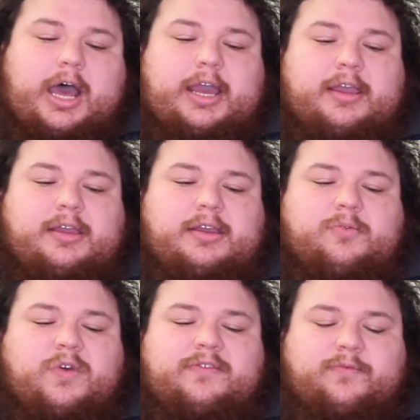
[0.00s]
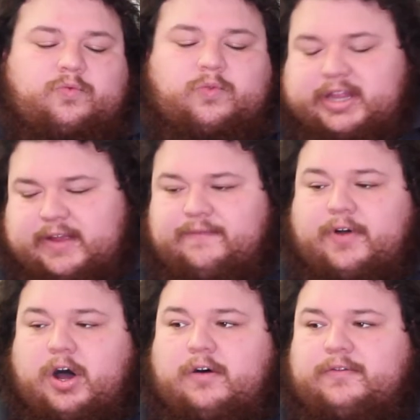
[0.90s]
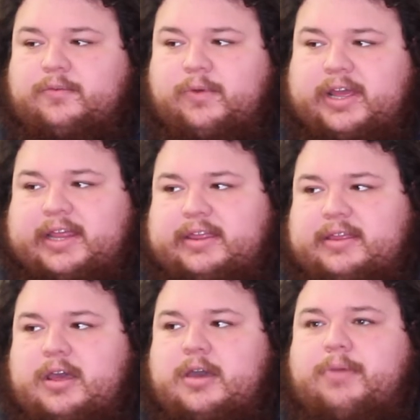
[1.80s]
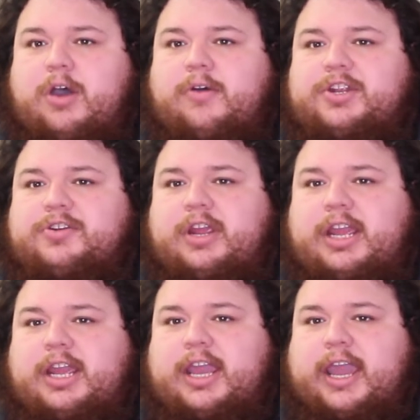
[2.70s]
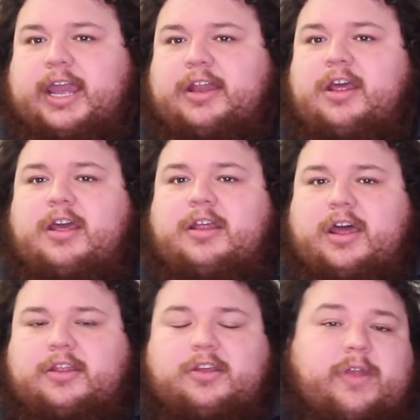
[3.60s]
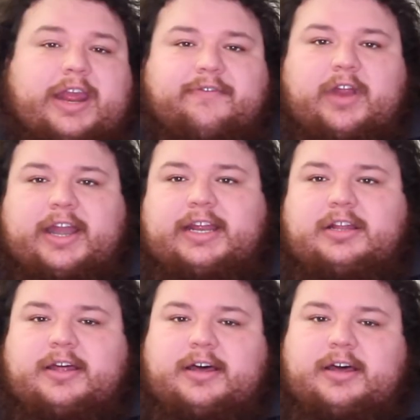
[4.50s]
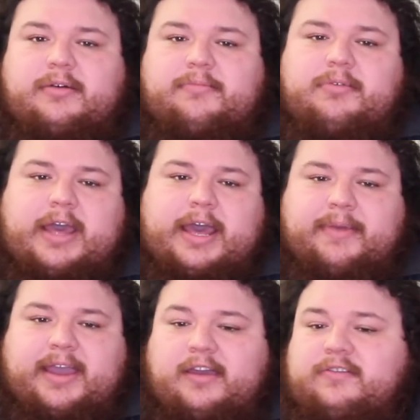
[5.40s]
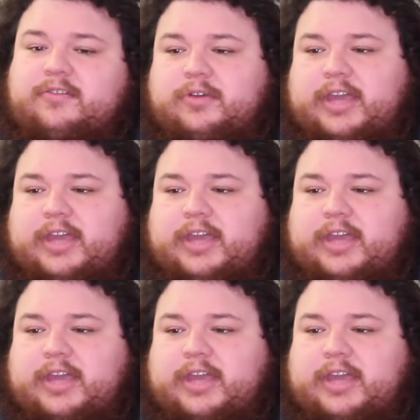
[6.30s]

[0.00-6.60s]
I was really involved with poetry and the Creative Writing Club at my high school